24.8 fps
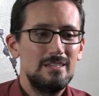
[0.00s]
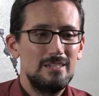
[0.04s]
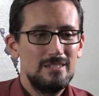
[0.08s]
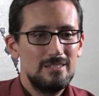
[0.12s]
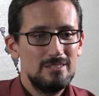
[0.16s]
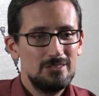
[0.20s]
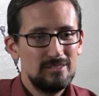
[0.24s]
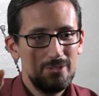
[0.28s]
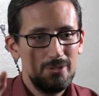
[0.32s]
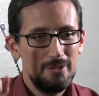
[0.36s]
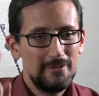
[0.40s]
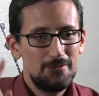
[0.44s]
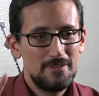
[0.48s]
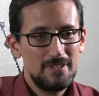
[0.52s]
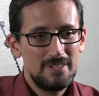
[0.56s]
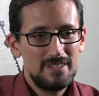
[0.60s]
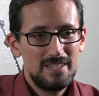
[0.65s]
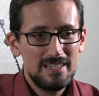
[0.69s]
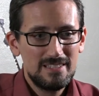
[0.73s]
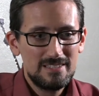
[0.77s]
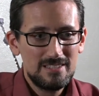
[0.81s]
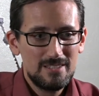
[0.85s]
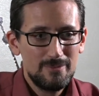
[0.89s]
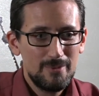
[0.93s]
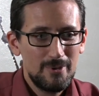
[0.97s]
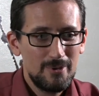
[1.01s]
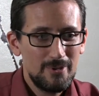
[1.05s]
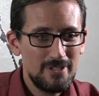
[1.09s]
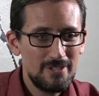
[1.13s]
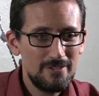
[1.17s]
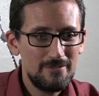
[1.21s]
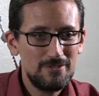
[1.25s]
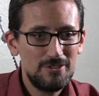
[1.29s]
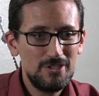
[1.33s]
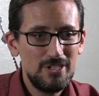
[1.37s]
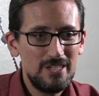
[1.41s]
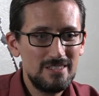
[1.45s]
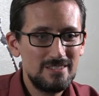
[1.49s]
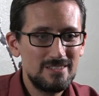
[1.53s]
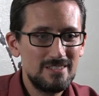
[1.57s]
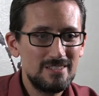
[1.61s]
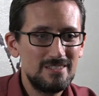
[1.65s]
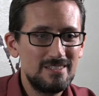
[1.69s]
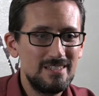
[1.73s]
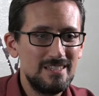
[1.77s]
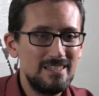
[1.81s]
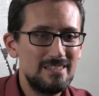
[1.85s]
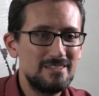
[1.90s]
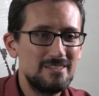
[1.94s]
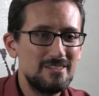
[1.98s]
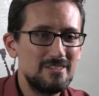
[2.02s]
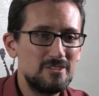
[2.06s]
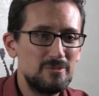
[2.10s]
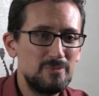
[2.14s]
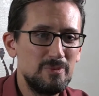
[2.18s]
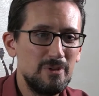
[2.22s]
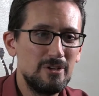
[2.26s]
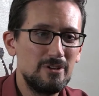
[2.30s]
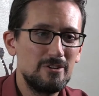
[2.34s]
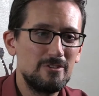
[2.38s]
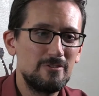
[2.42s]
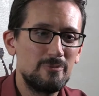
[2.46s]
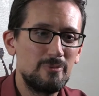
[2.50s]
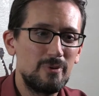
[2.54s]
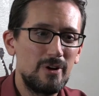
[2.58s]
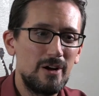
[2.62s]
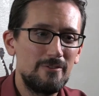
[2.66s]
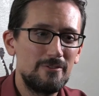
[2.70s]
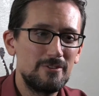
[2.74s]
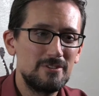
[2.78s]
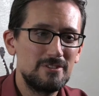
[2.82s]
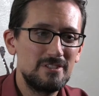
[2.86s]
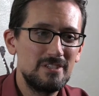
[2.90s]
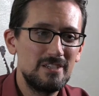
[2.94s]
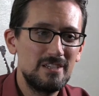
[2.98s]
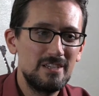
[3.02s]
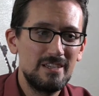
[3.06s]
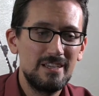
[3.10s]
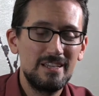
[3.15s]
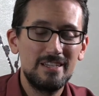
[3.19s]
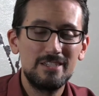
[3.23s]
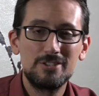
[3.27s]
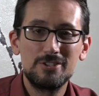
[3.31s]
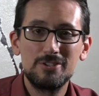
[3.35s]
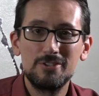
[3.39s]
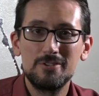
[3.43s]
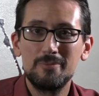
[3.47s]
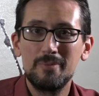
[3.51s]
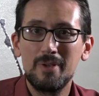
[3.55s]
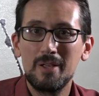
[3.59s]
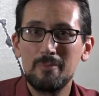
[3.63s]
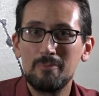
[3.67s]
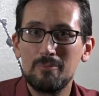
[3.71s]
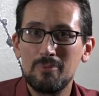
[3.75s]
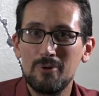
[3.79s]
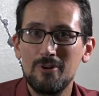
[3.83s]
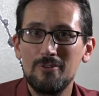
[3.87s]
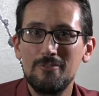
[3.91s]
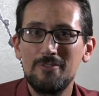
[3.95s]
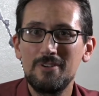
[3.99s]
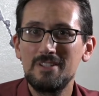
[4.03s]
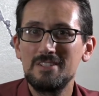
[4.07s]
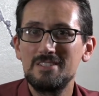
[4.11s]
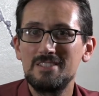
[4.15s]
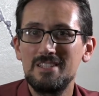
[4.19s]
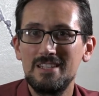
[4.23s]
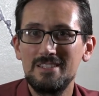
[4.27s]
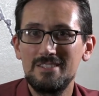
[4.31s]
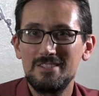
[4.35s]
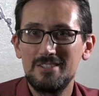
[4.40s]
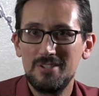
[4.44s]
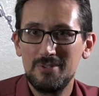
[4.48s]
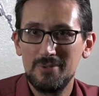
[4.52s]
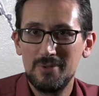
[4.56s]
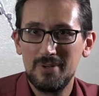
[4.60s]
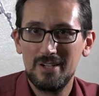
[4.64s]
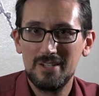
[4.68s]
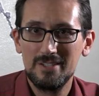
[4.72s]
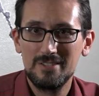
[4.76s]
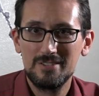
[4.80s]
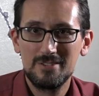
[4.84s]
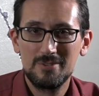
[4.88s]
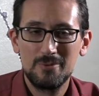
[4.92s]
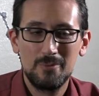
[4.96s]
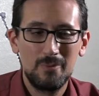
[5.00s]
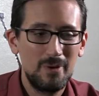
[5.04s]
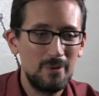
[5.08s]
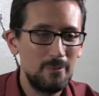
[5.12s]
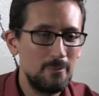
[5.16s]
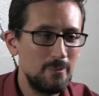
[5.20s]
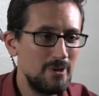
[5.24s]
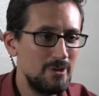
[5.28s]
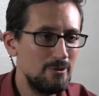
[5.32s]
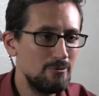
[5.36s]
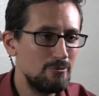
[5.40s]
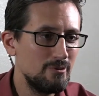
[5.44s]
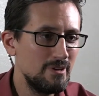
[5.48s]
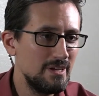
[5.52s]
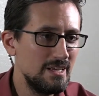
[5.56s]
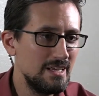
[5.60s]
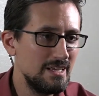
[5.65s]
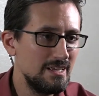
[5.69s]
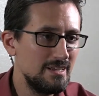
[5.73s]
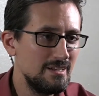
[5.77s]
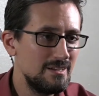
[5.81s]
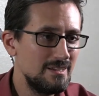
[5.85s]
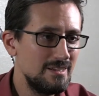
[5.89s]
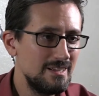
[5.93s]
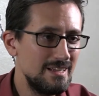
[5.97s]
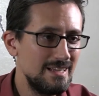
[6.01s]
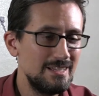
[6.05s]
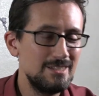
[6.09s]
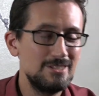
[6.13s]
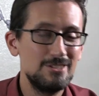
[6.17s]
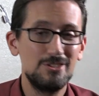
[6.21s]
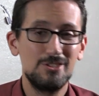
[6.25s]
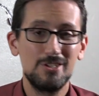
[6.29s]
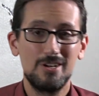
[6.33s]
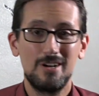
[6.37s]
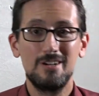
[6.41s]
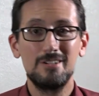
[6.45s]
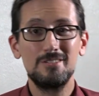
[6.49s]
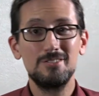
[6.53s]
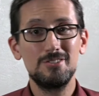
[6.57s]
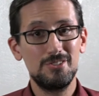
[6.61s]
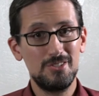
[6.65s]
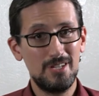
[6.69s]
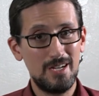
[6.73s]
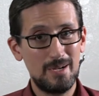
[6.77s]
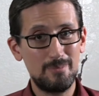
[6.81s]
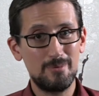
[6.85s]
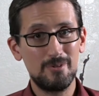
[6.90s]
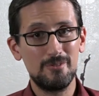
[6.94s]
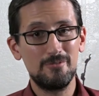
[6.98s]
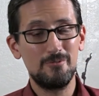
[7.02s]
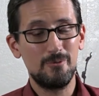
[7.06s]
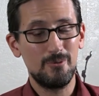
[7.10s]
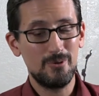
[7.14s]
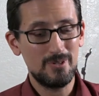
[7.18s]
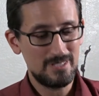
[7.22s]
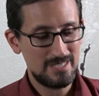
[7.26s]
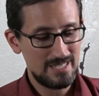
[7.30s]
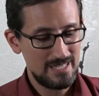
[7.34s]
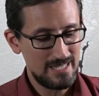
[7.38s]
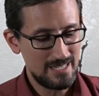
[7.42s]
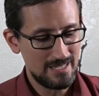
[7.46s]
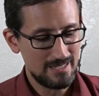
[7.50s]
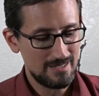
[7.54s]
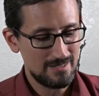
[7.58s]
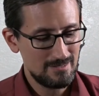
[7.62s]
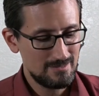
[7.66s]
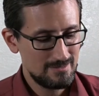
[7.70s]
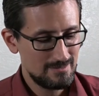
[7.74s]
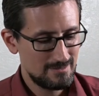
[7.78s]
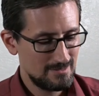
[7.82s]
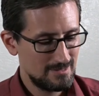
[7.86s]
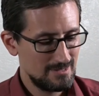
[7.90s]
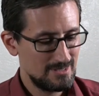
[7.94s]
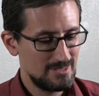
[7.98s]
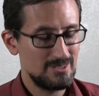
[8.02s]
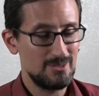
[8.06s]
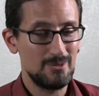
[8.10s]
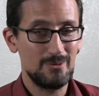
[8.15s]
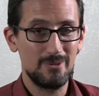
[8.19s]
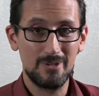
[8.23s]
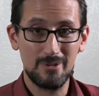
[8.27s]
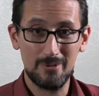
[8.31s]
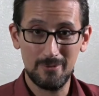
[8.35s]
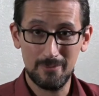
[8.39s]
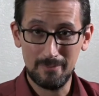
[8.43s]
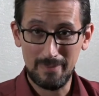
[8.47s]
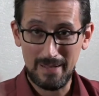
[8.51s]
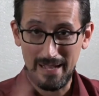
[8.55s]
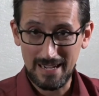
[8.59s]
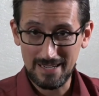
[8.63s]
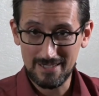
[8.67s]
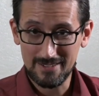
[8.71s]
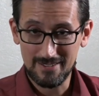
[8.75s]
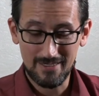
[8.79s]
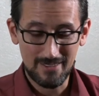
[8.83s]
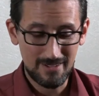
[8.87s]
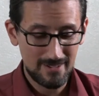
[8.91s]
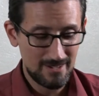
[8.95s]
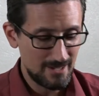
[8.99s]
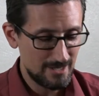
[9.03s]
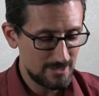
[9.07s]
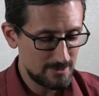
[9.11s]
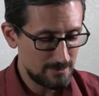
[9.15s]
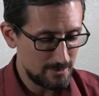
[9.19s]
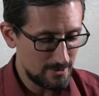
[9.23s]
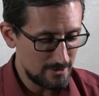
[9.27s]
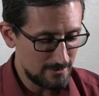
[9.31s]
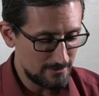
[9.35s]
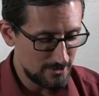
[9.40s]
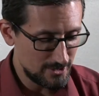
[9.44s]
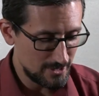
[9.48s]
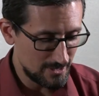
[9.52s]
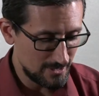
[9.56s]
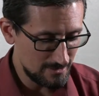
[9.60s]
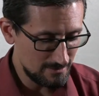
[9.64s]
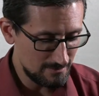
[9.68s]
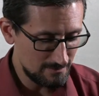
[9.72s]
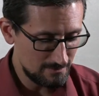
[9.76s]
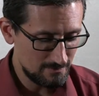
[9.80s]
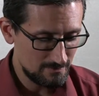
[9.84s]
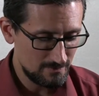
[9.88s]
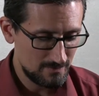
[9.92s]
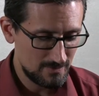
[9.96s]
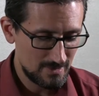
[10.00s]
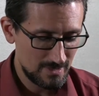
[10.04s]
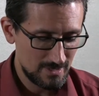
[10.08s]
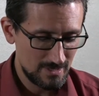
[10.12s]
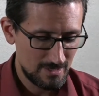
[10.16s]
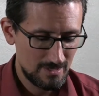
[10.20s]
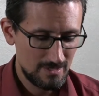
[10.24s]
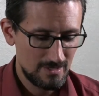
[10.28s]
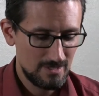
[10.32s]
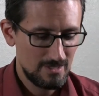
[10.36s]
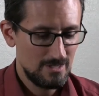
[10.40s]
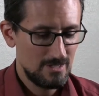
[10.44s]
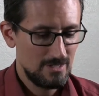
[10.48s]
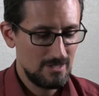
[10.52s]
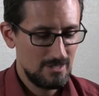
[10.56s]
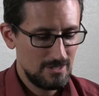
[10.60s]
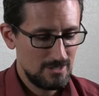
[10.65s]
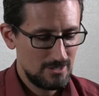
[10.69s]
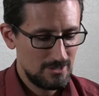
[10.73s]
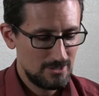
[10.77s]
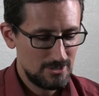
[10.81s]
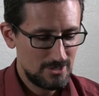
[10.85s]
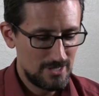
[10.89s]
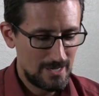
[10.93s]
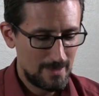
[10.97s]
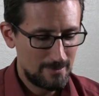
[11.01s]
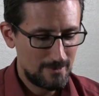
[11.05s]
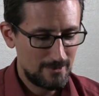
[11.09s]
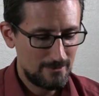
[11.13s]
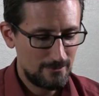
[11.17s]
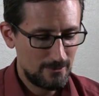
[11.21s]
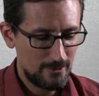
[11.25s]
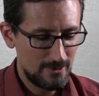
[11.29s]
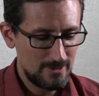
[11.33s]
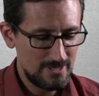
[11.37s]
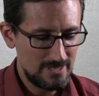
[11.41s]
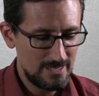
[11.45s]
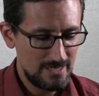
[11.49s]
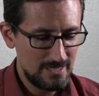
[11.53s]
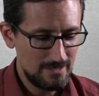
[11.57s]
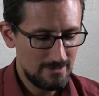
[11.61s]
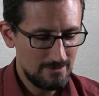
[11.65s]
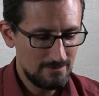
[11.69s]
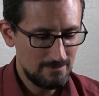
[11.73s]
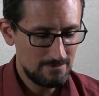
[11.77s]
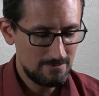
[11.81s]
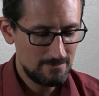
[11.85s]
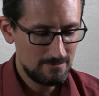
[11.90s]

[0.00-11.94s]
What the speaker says: So if the testimony of Jesus is the spirit of prophecy, it should make perfect sense to us when we read in John chapter 14. So we're going back to the Gospel of John, chapter 14.